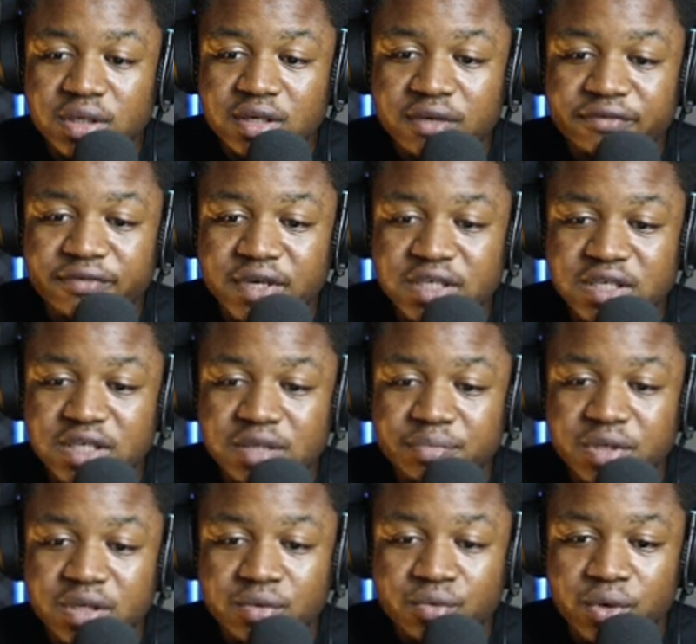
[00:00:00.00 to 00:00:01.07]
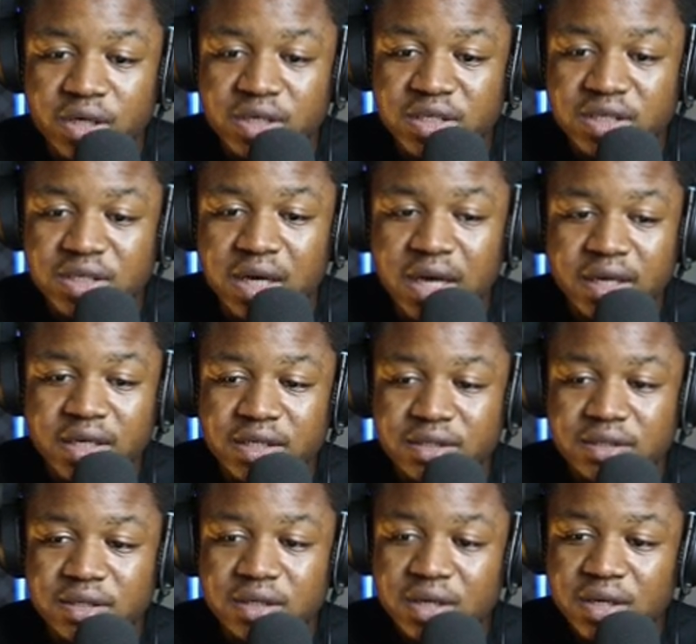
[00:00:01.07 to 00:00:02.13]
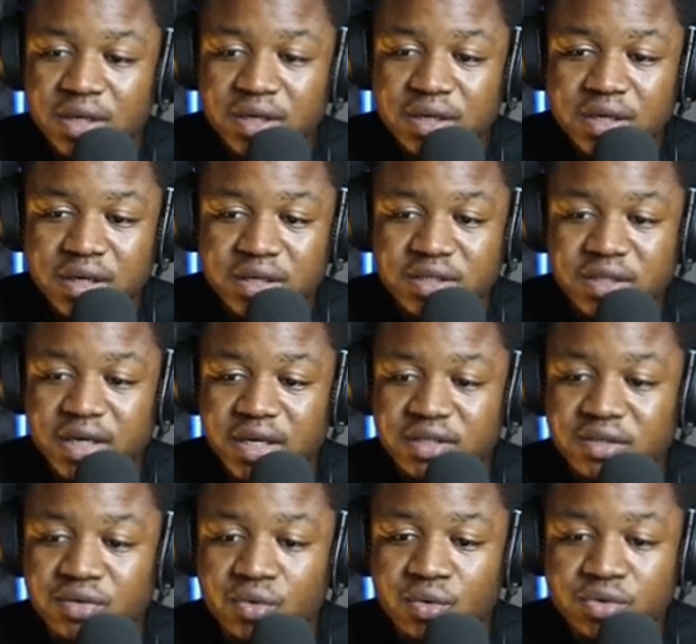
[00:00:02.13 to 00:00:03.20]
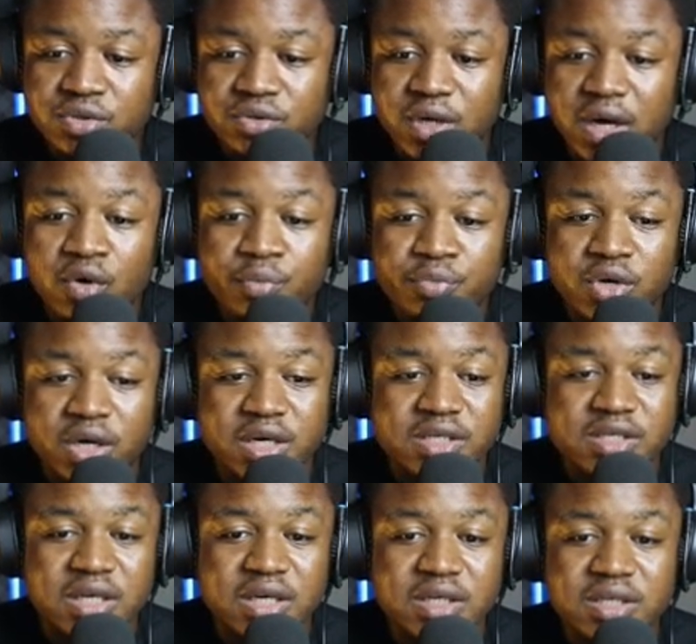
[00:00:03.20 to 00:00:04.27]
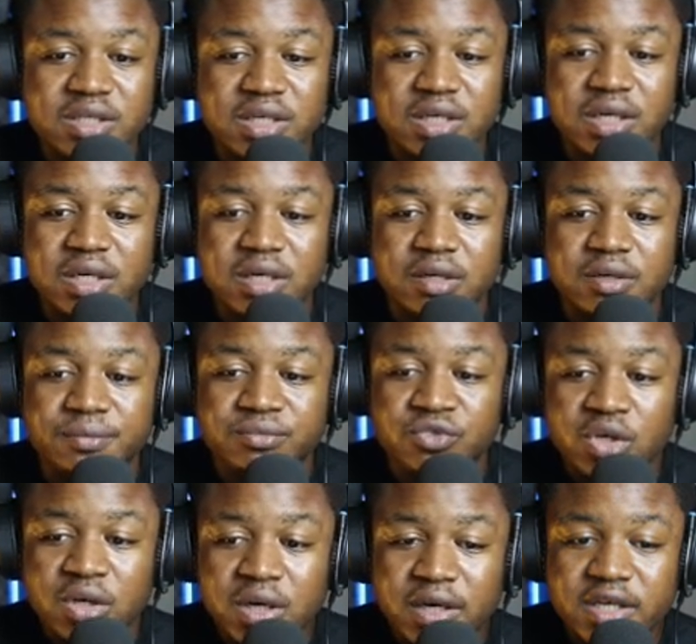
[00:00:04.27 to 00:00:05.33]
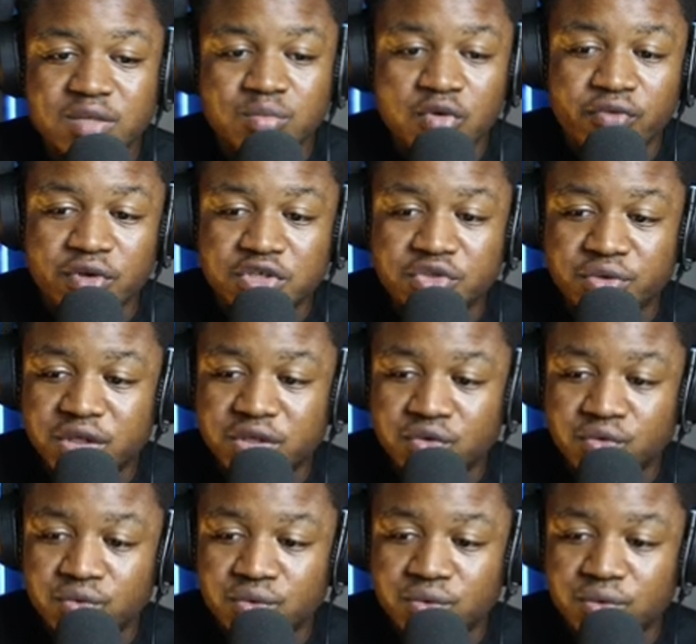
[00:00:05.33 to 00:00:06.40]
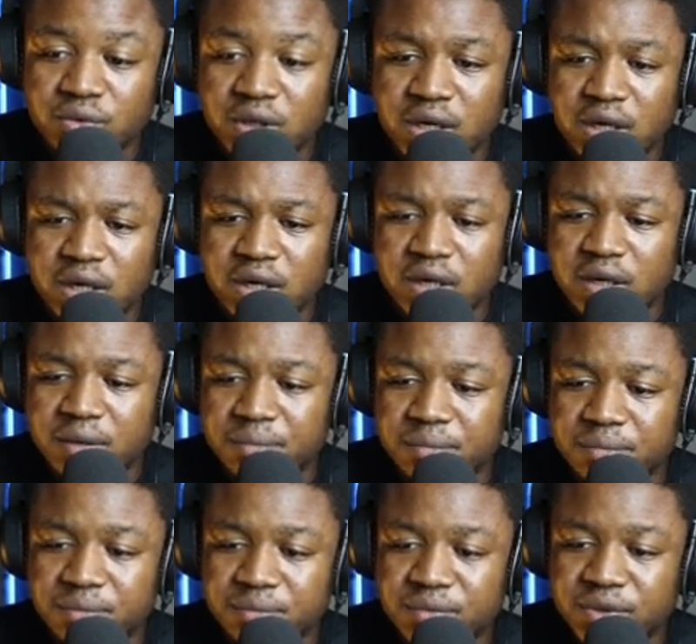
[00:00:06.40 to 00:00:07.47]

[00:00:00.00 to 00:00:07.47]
the first TP where this line is. Yes, let's go. I hope you understand it. And then let's move on straight to that's